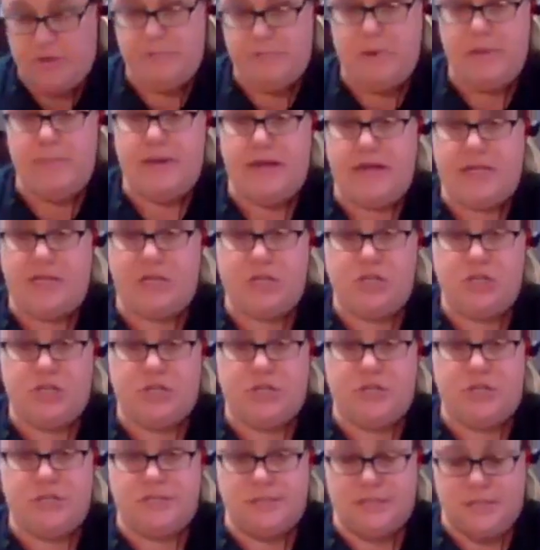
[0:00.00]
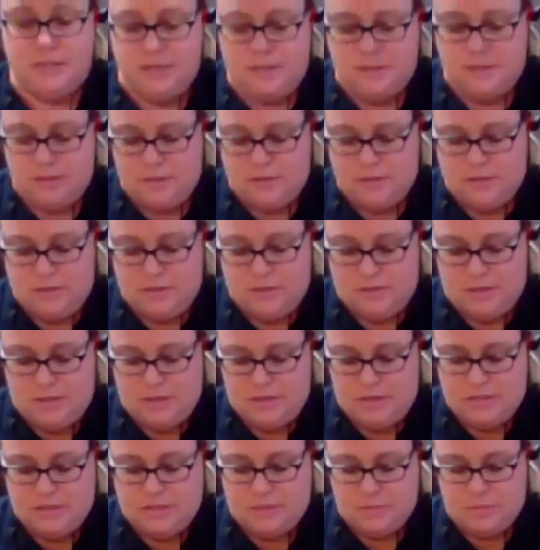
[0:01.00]
of my mac and cheese
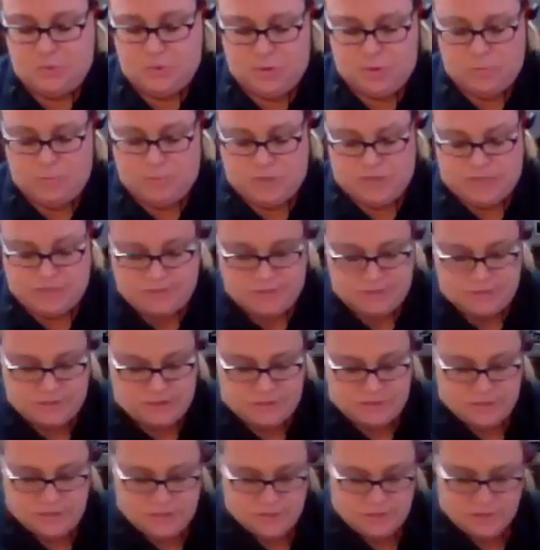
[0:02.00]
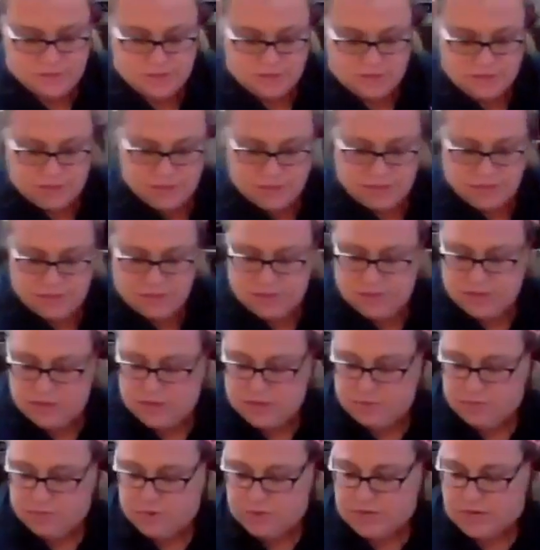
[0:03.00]
and some green beans.
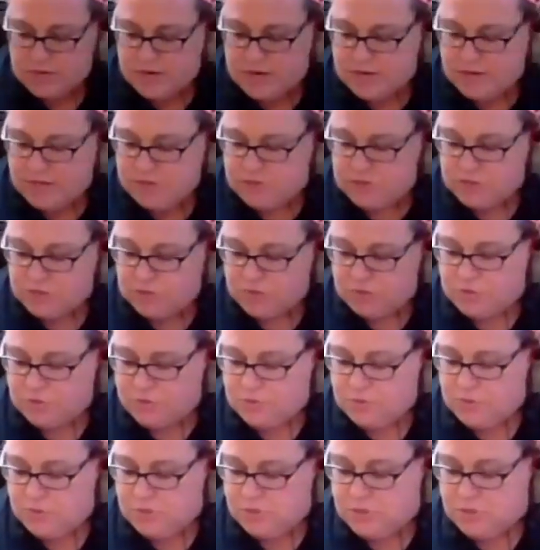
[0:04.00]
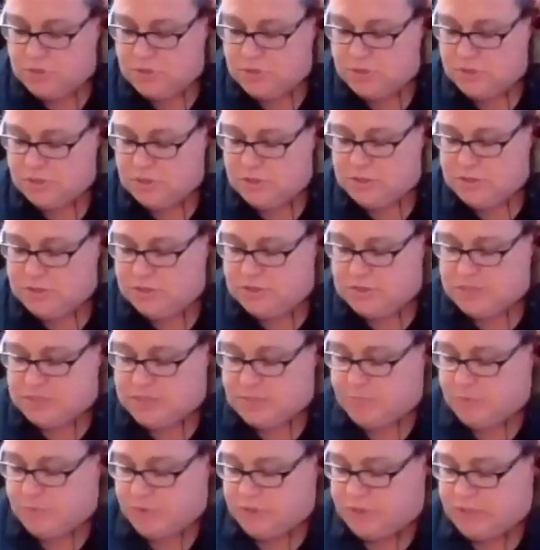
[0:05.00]
And what I do is
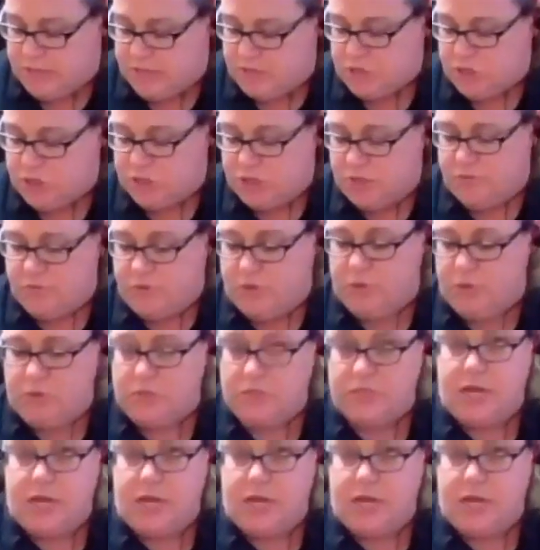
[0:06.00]
I put that chicken right on